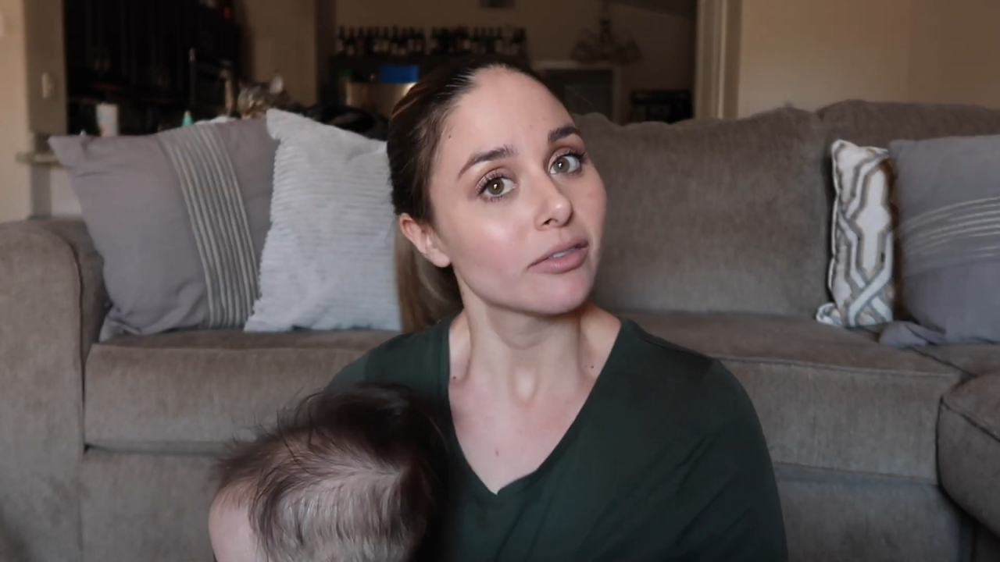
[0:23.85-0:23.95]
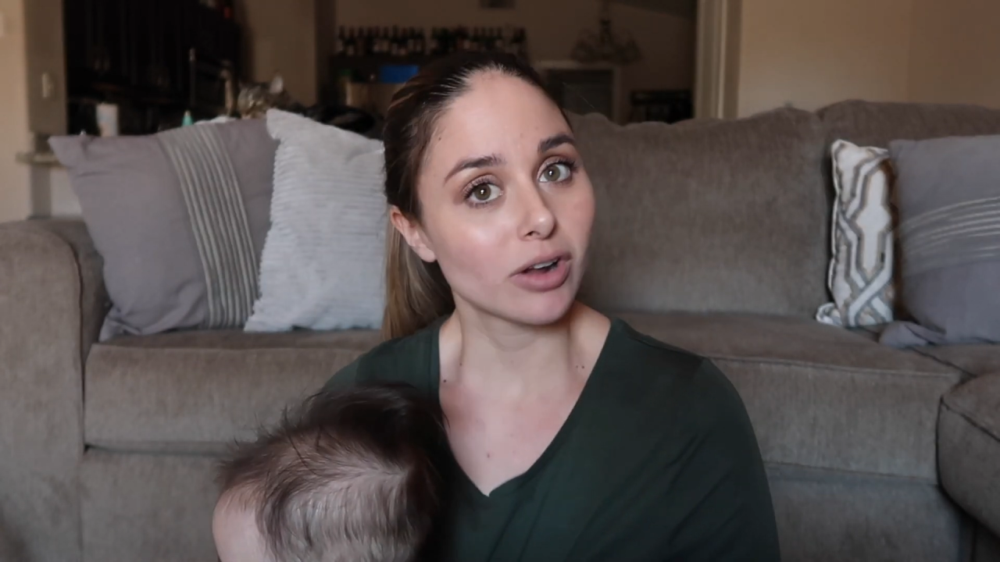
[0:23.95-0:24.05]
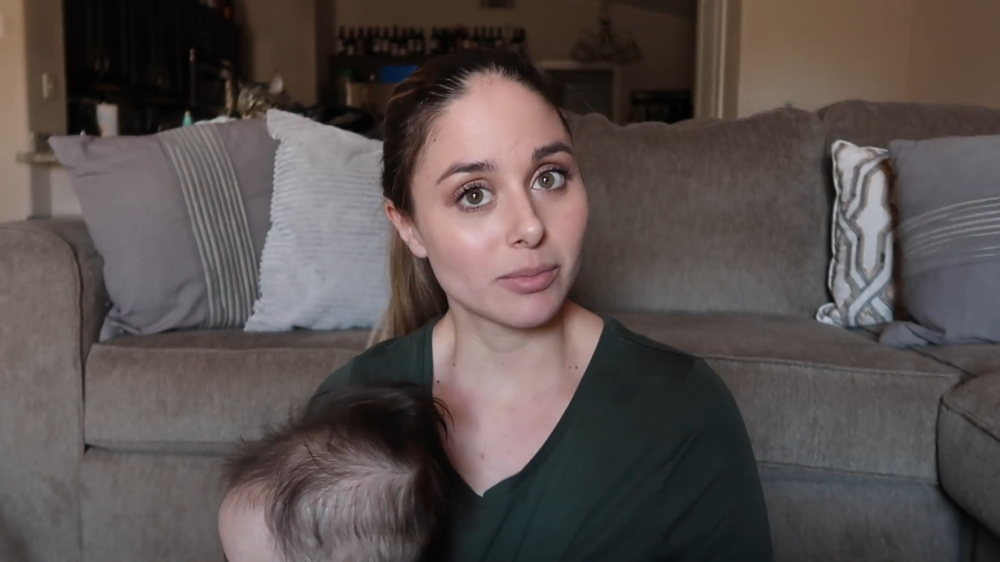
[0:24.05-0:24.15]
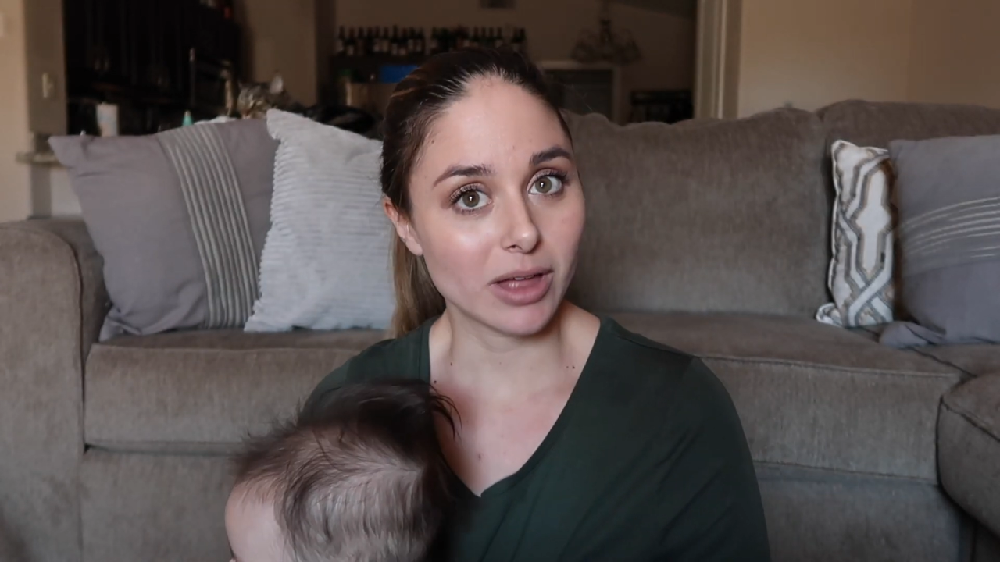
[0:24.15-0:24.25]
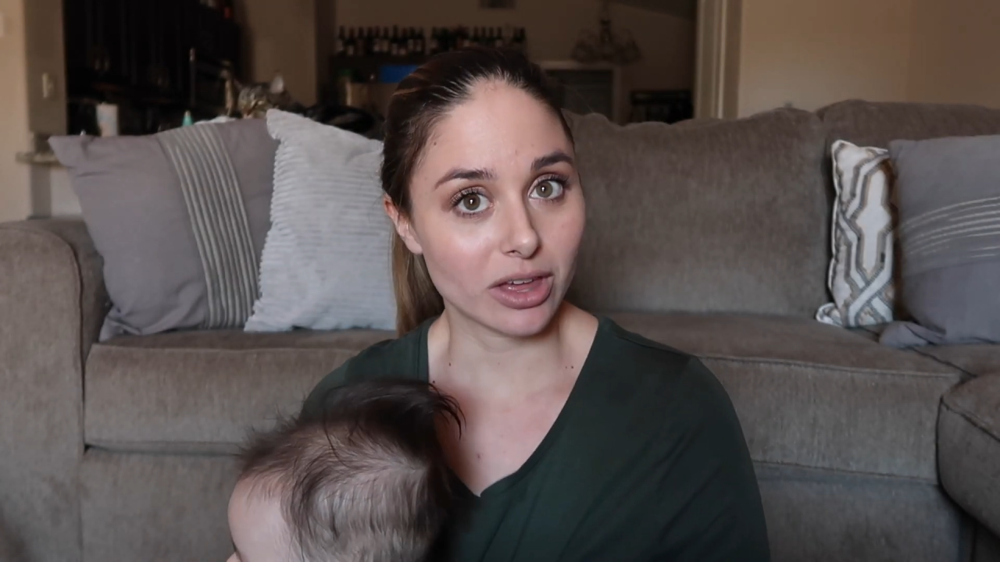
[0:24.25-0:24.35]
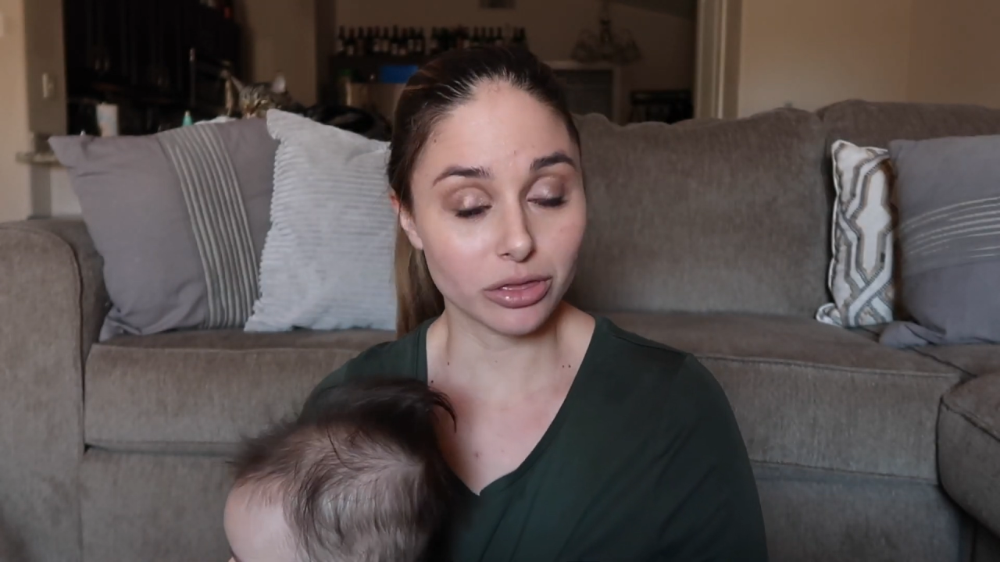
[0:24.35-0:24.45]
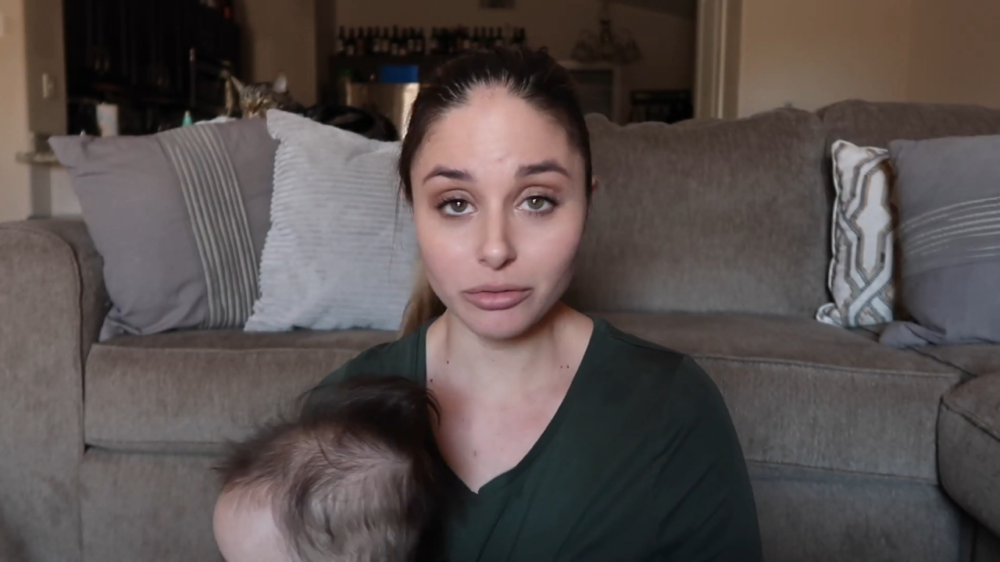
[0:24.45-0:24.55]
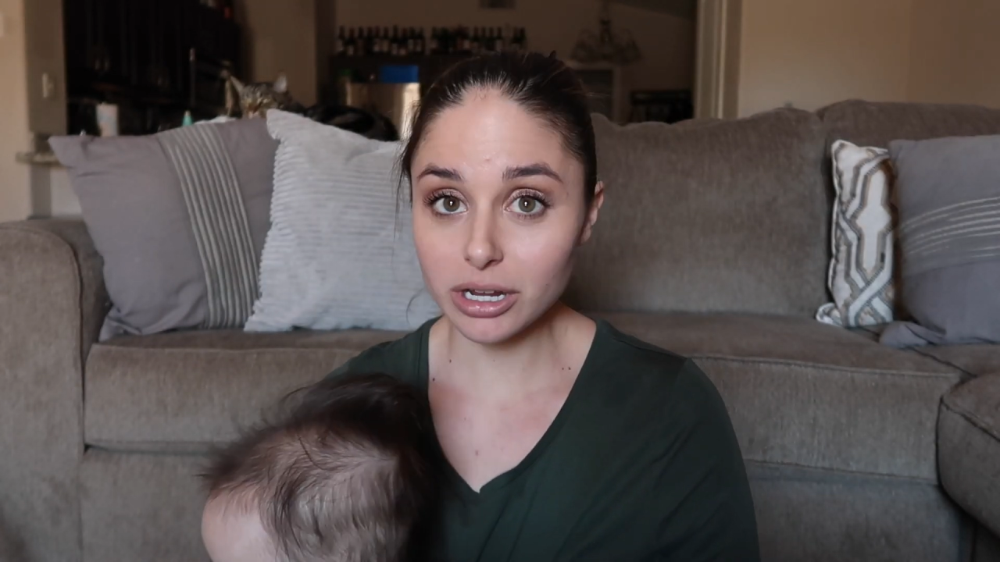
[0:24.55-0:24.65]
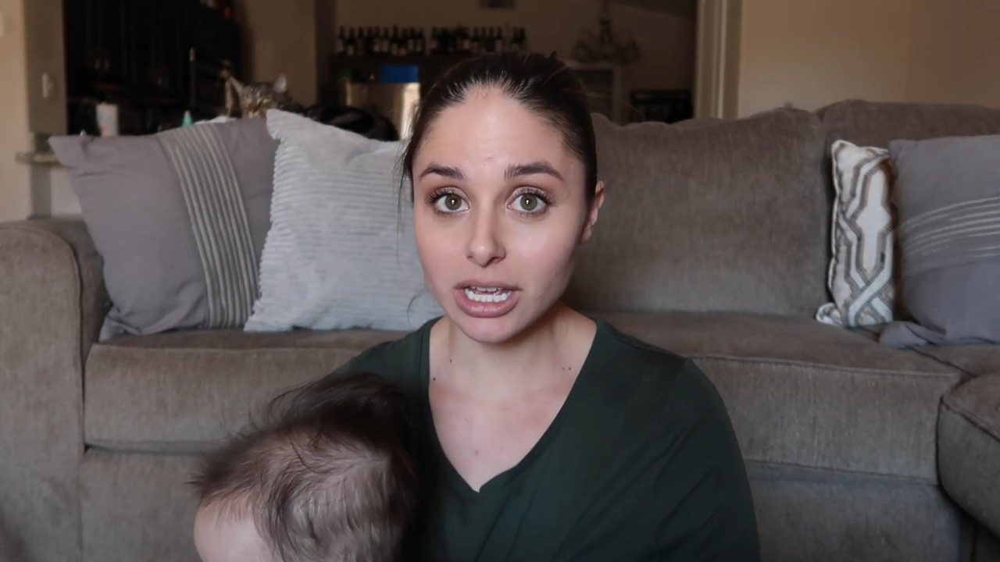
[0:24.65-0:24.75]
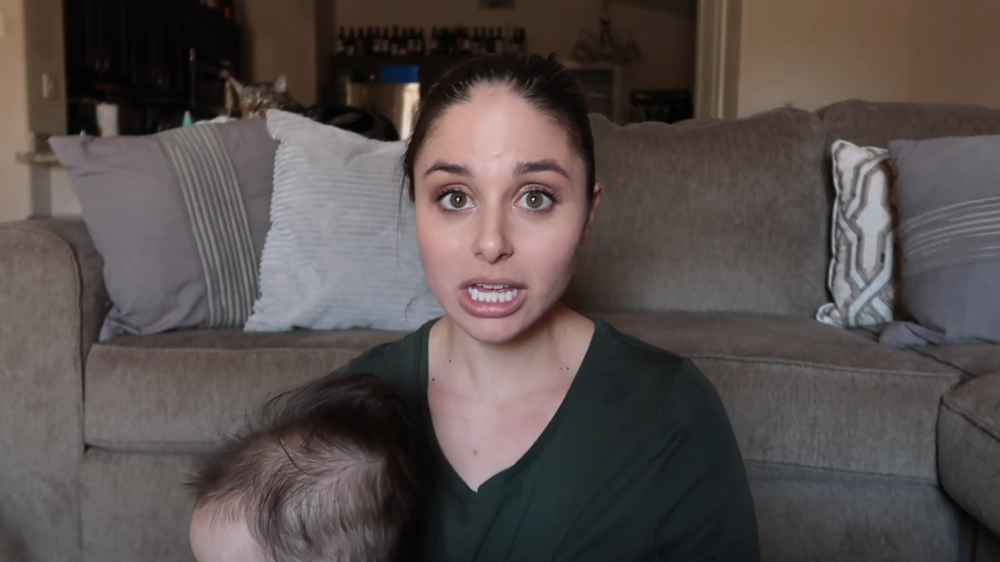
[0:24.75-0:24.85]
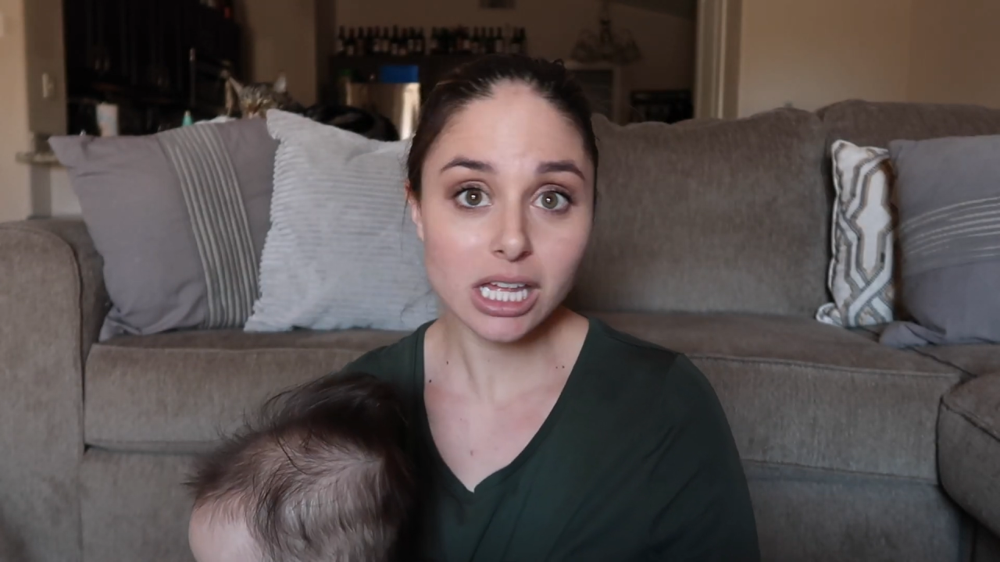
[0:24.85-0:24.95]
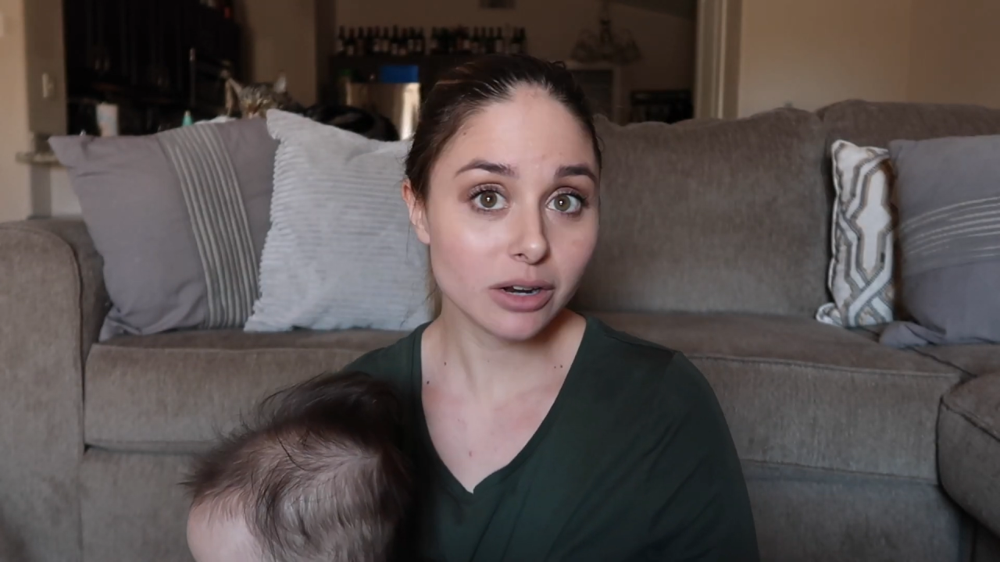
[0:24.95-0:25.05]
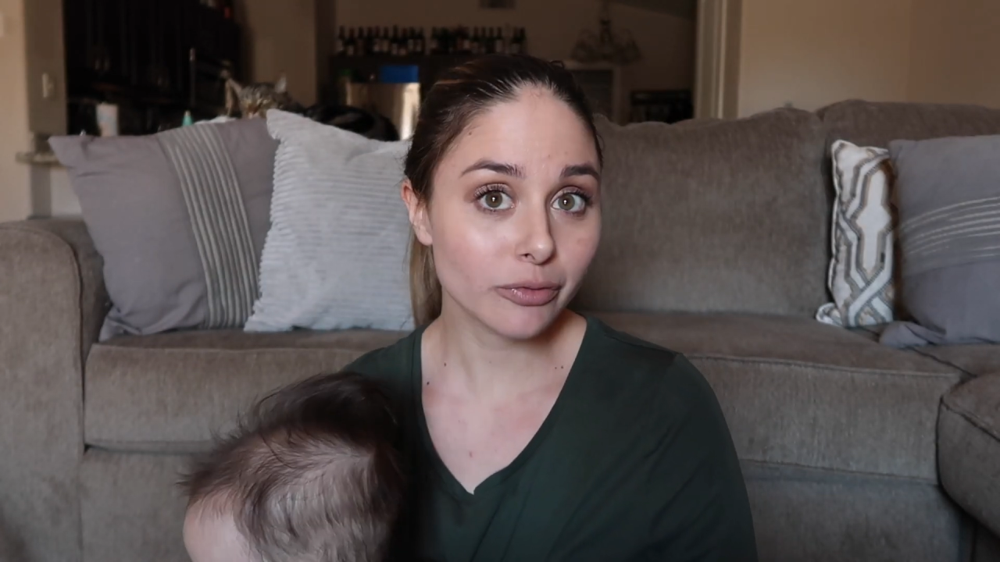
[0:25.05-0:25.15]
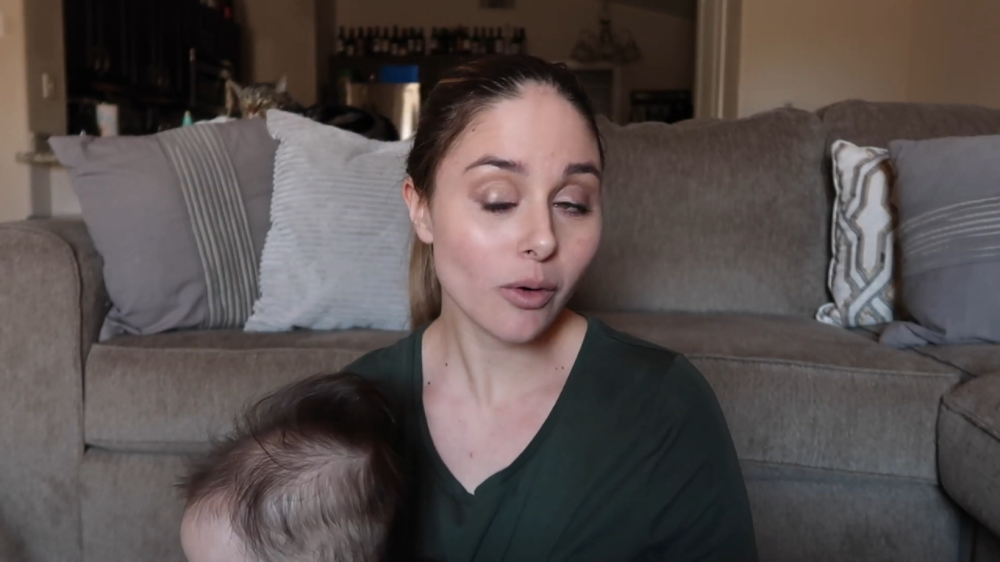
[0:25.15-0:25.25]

from like 3 to